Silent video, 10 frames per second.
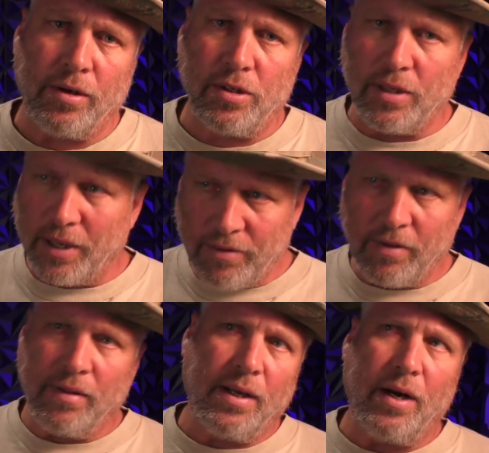There's
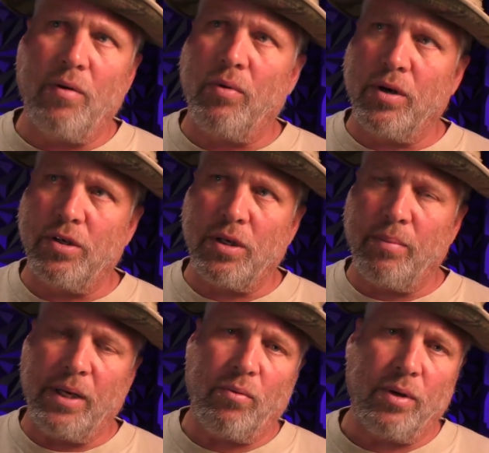nothing there where
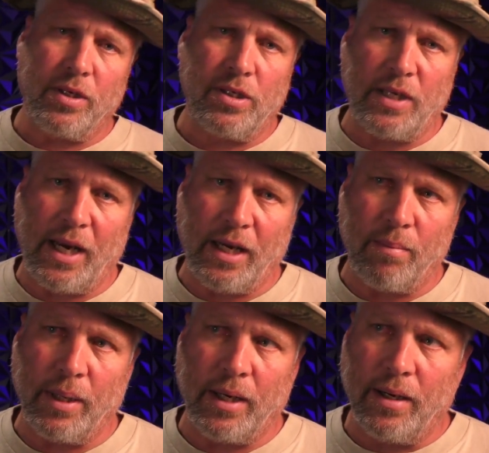somebody would have
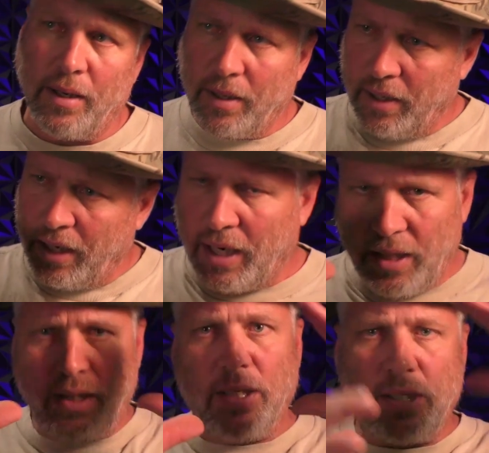stayed, but
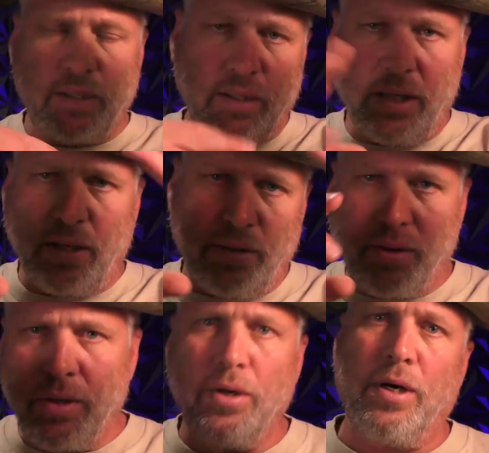in this little
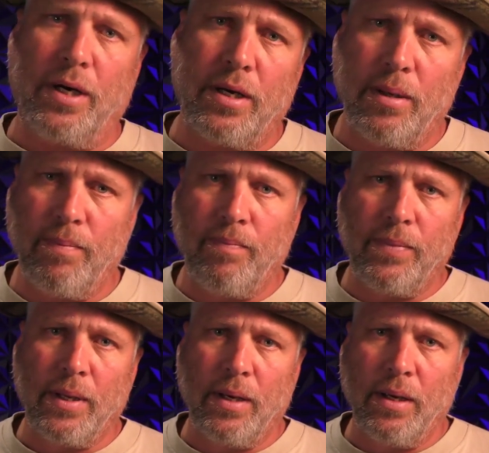nook,
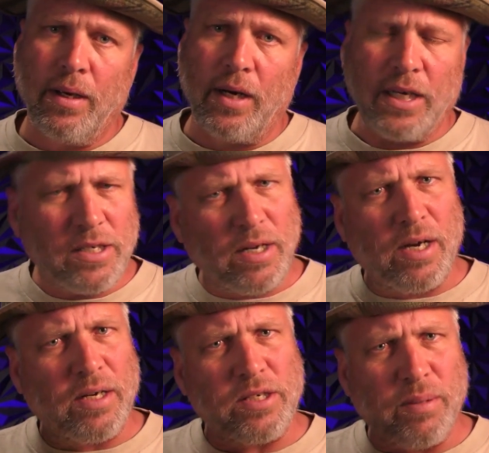I
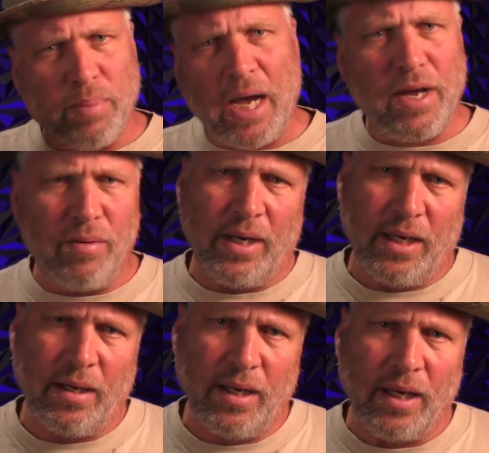saw some
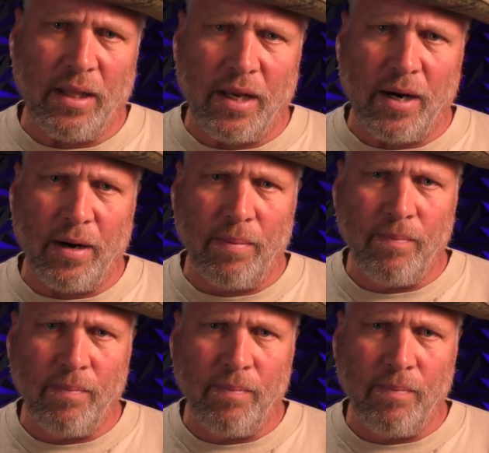pottery in there.